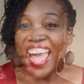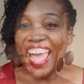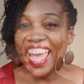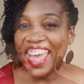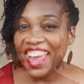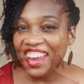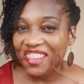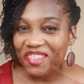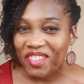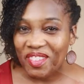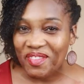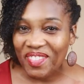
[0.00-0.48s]

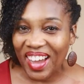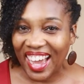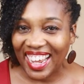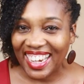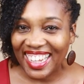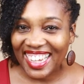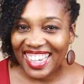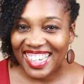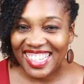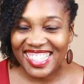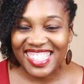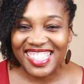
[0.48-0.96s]
Hey
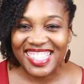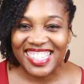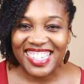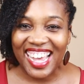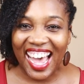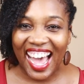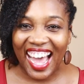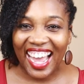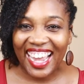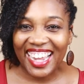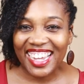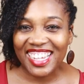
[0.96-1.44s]
everybody, it's
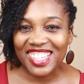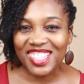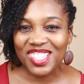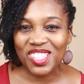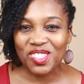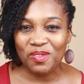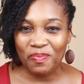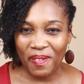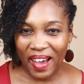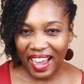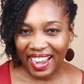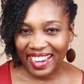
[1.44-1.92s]
Ty
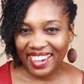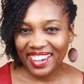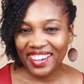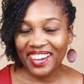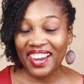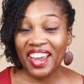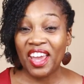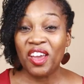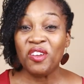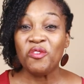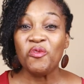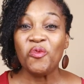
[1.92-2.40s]

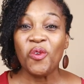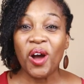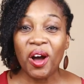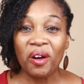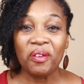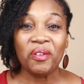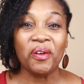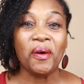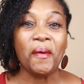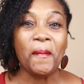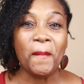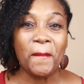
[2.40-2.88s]
Inspire and
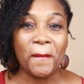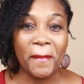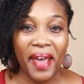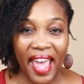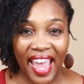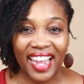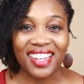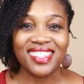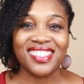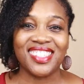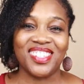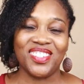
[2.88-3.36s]
welcome
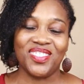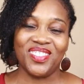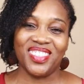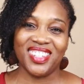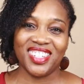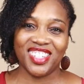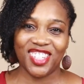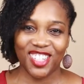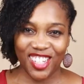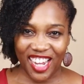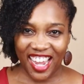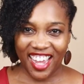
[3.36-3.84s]
back to
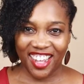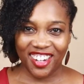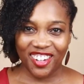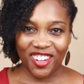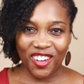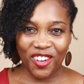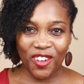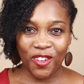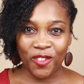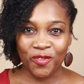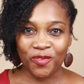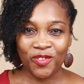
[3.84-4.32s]
the
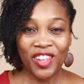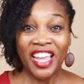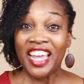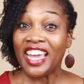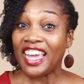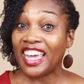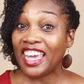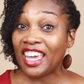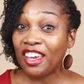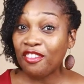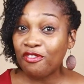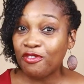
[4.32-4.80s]
channel.
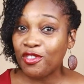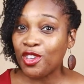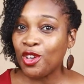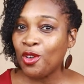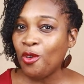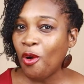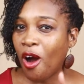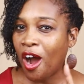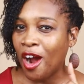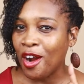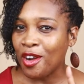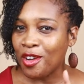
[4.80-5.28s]
If
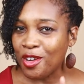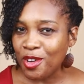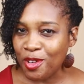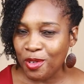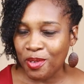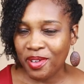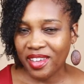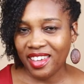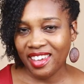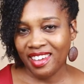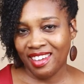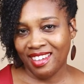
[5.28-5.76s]
you are
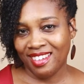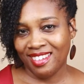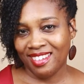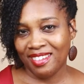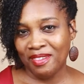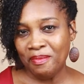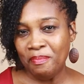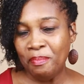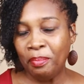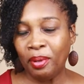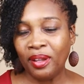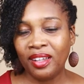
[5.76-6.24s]
new
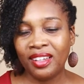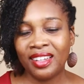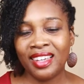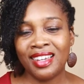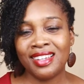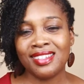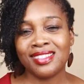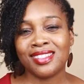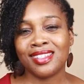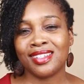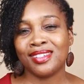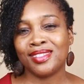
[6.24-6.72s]
here,
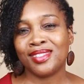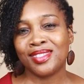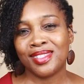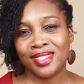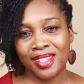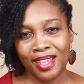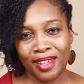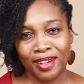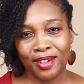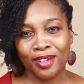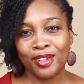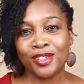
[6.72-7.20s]
please
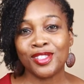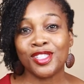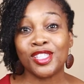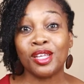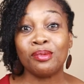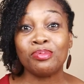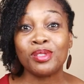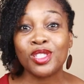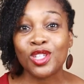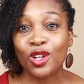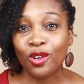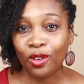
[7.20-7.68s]
consider
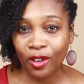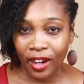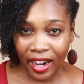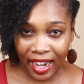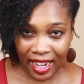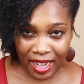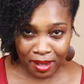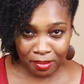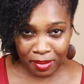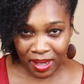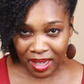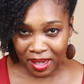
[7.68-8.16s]

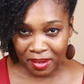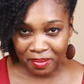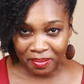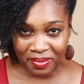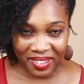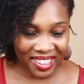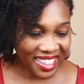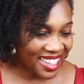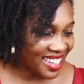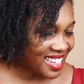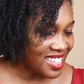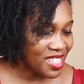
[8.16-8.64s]
subscribing.
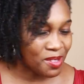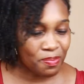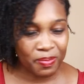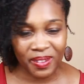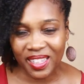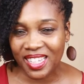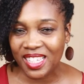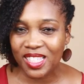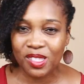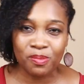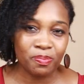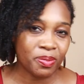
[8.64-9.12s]
Please,
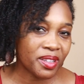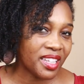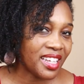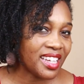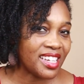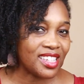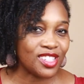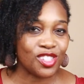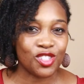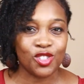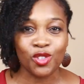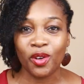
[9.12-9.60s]
please,
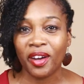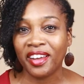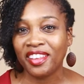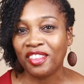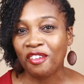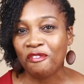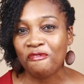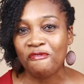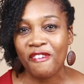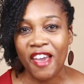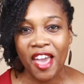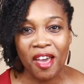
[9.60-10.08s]
please
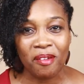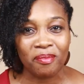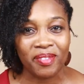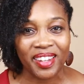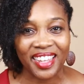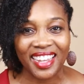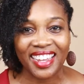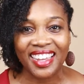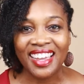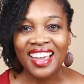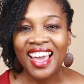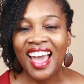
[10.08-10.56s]
join the
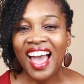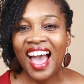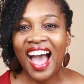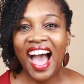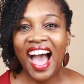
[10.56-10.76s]
family.